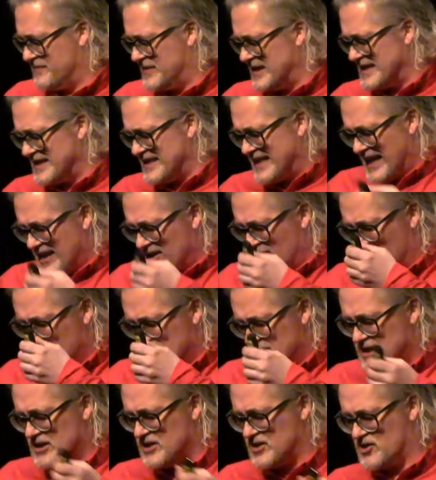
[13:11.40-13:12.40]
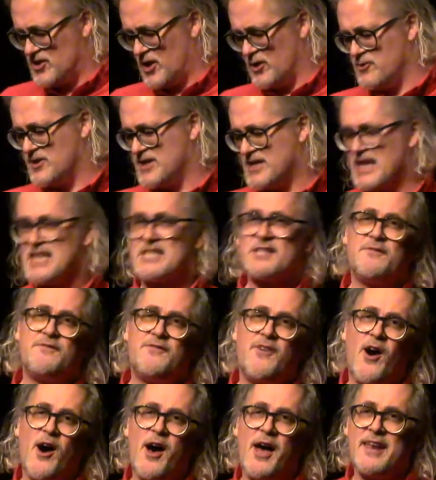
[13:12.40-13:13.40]
these technologies don't just
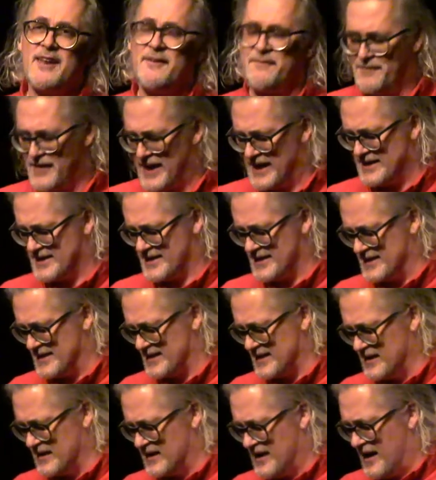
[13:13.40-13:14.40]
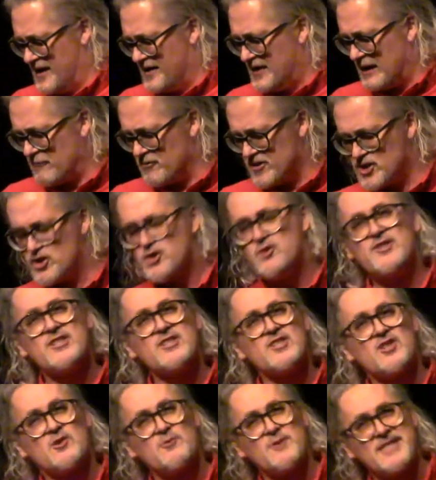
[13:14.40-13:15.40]
find faces, they
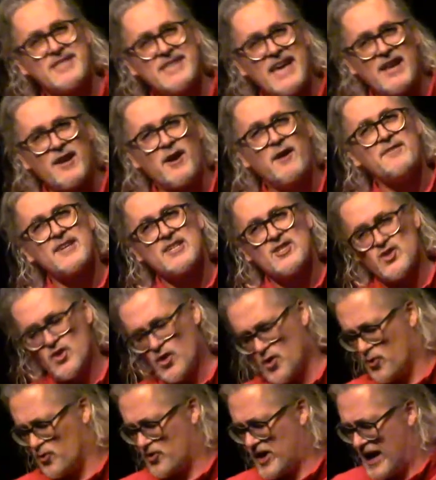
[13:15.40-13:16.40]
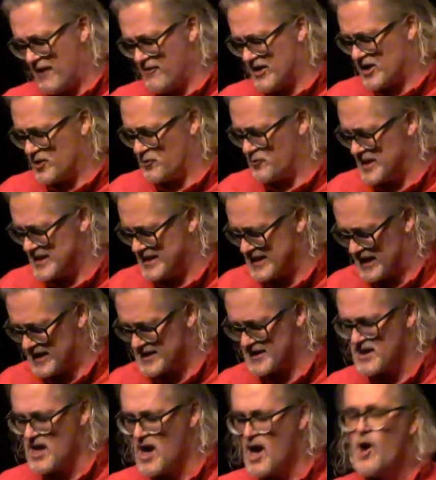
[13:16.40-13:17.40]
reduce us to a set of external
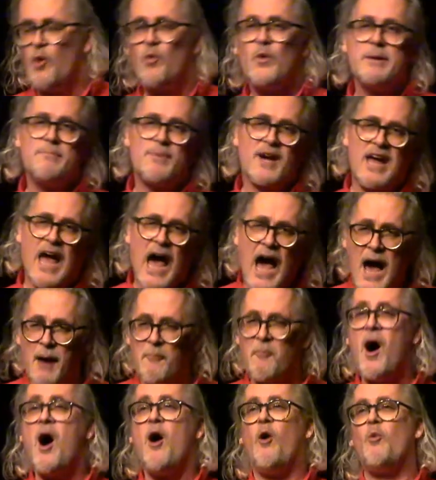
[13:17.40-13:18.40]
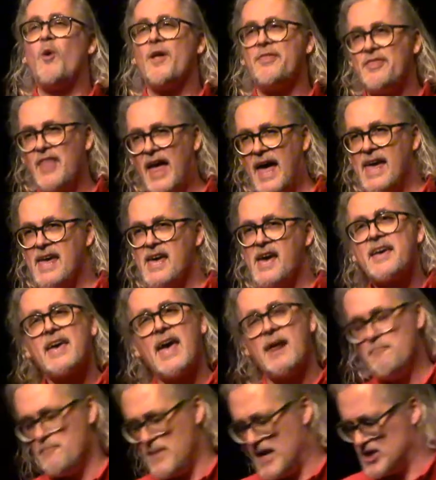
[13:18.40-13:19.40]
characteristics. We become what they
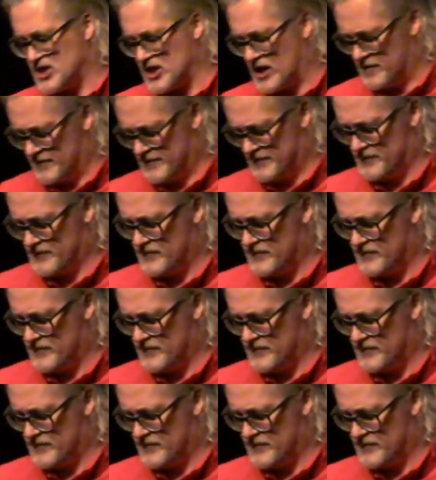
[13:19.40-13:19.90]
can measure.